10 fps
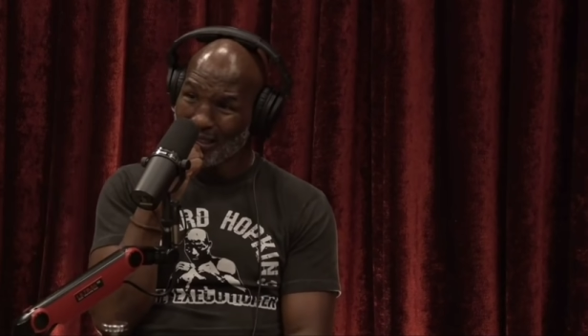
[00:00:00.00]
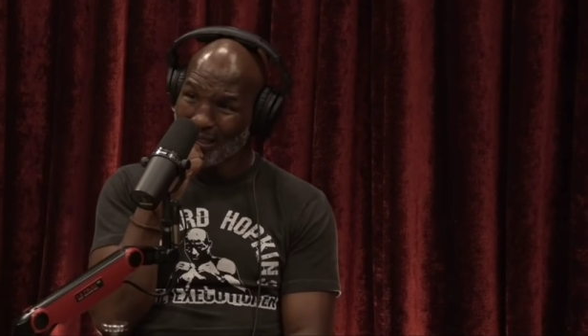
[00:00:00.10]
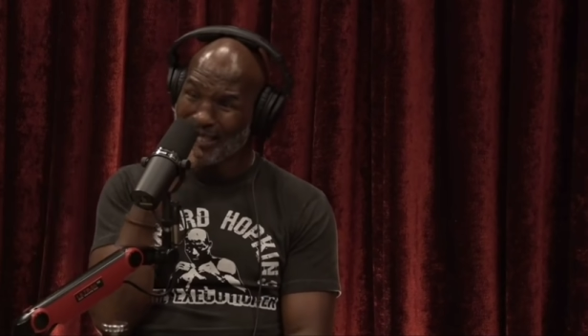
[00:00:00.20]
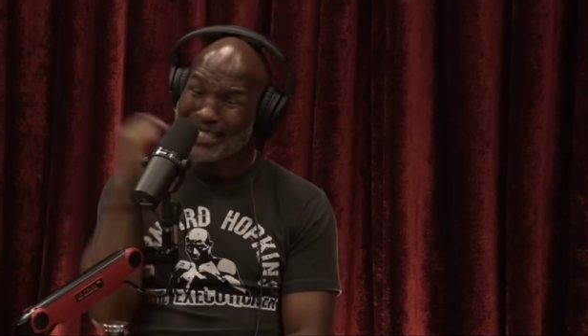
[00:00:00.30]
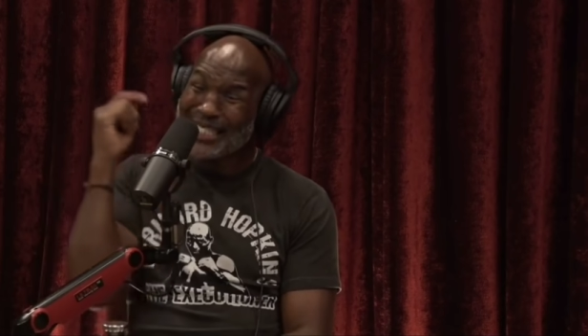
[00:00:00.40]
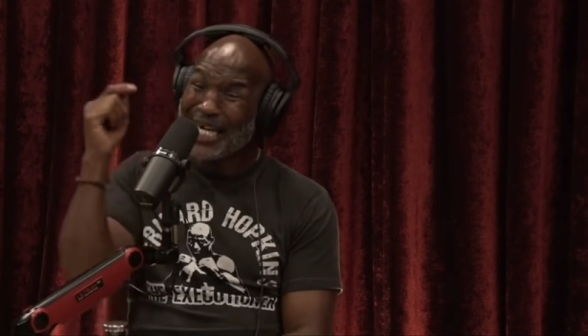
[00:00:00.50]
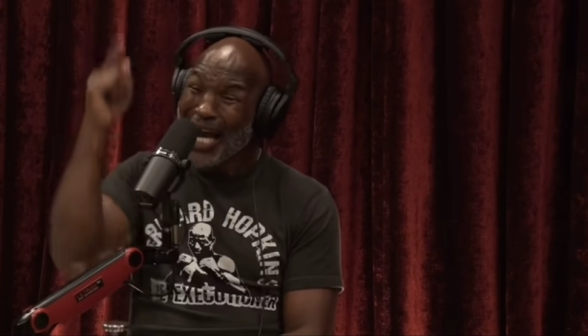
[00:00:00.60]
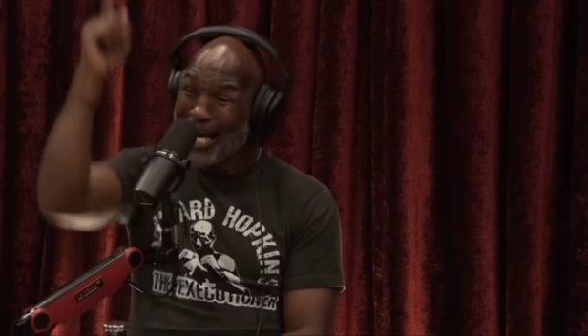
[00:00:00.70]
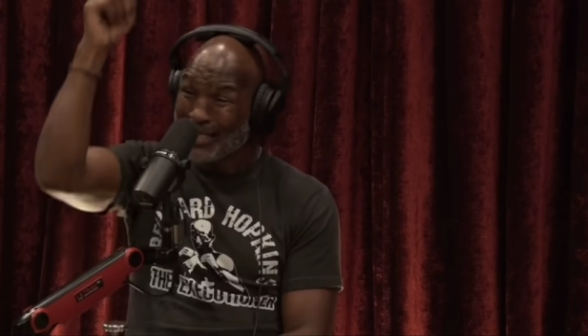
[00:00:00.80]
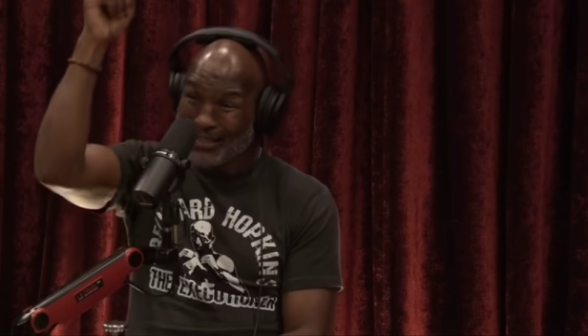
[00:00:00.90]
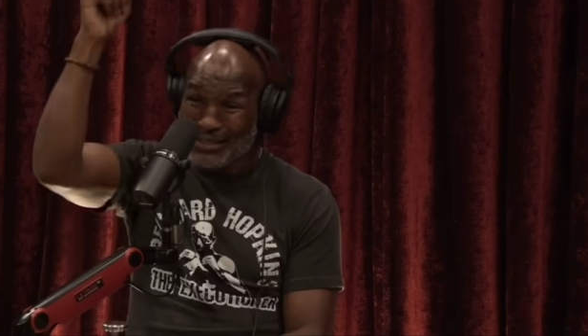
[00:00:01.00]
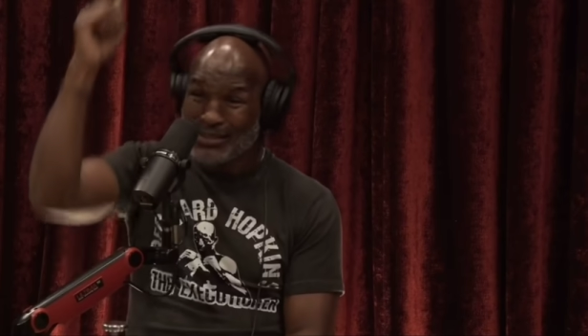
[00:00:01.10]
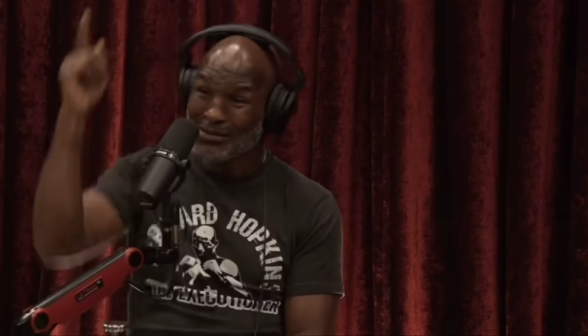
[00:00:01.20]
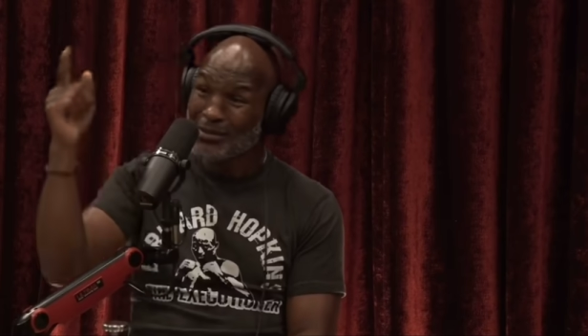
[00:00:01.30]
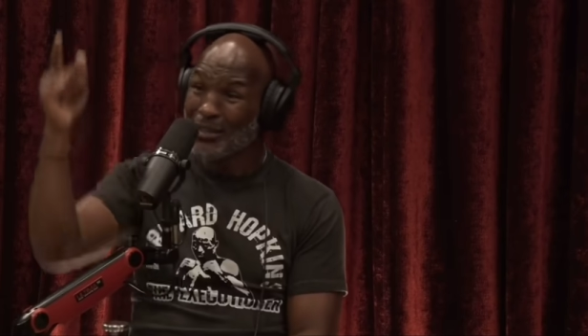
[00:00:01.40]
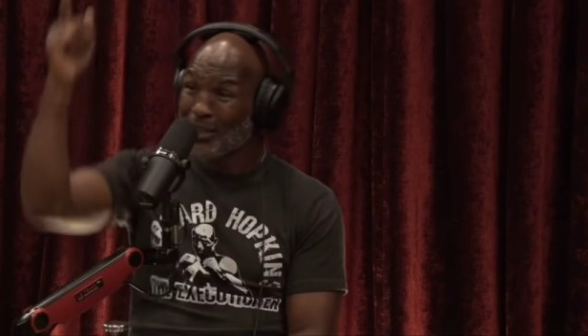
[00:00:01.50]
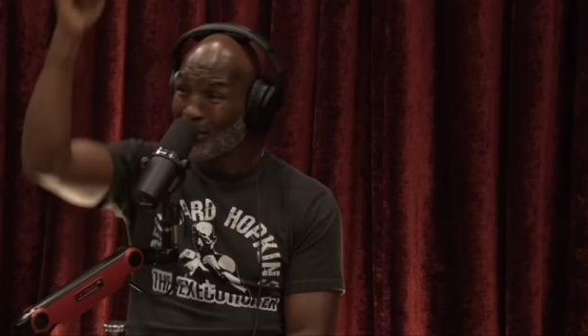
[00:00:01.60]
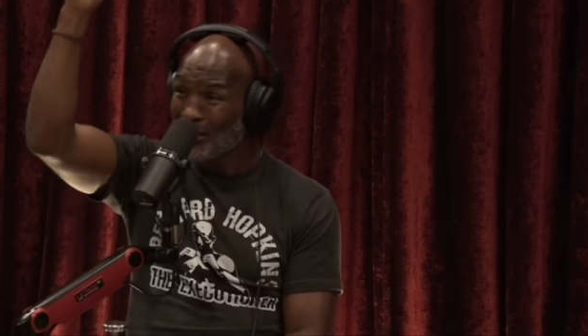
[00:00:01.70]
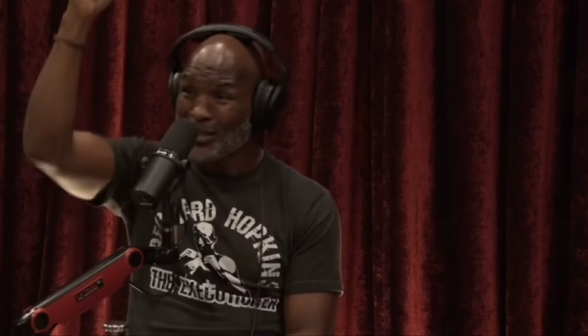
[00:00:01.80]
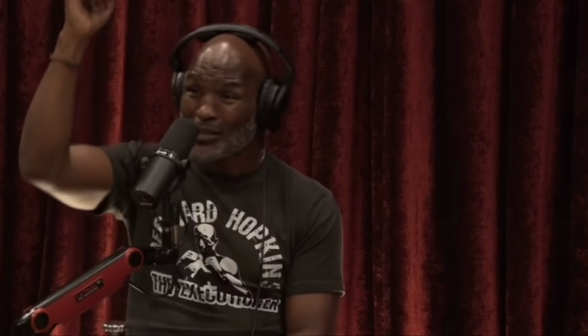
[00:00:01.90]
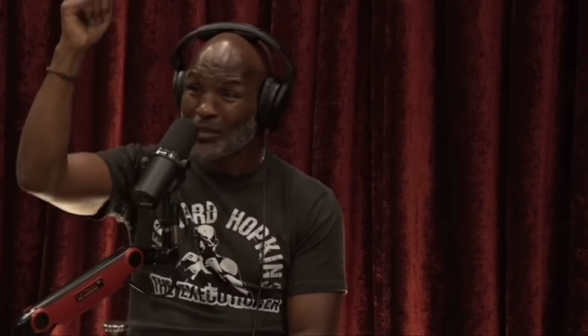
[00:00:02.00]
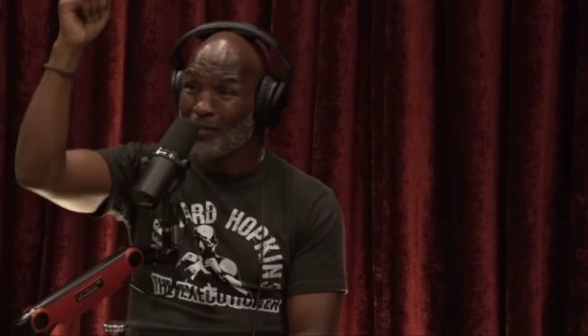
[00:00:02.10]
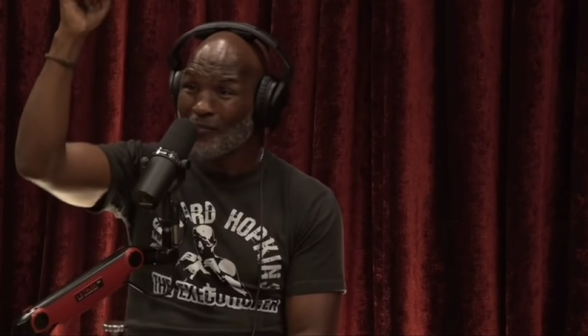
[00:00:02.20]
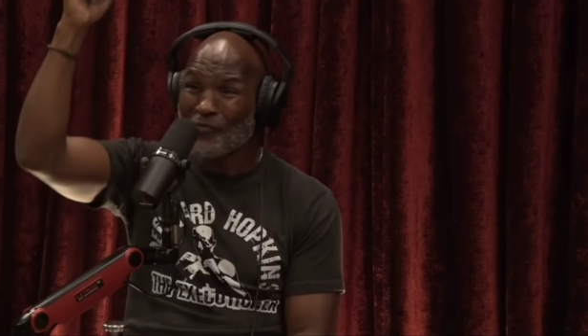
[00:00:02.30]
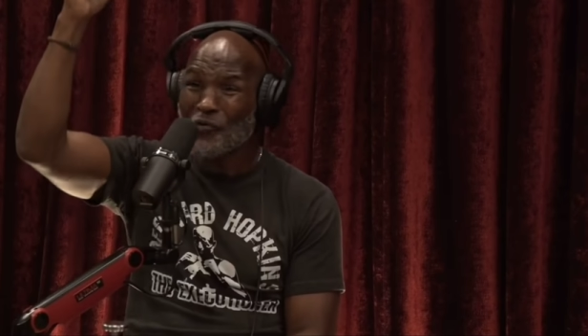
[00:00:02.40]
Here's a guy a